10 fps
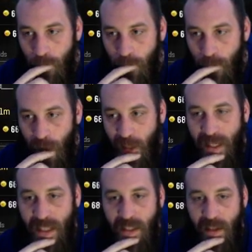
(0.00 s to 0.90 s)
So I
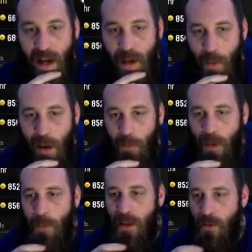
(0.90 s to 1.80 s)
think tonight what I'm
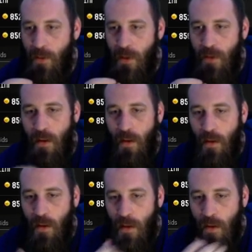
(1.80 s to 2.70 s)
going to be doing,
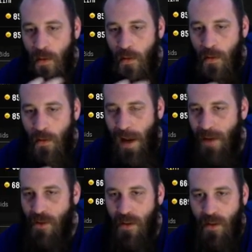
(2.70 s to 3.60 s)

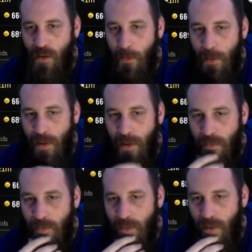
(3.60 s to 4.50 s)
actually, no, I'm not.
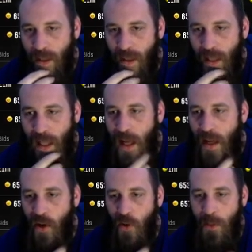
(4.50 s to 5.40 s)
You got a
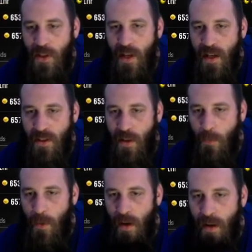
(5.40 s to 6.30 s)
lot of OBJs
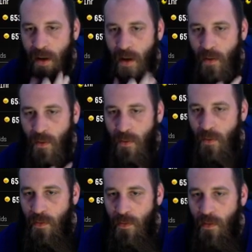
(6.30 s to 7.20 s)
up right now.
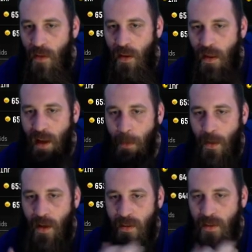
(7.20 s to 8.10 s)
A lot of
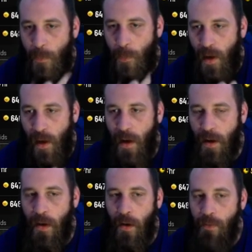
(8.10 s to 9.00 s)
Bennett's up right
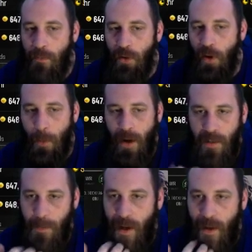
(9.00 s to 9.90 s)
now.
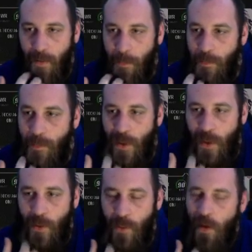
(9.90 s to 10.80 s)
Nobody's buying them.
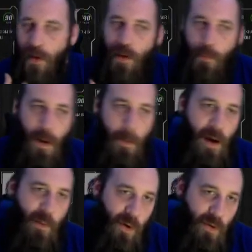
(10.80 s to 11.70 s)
So maybe
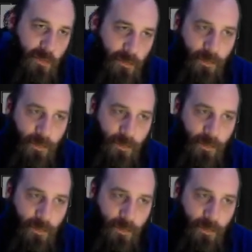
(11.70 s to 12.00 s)
I won't.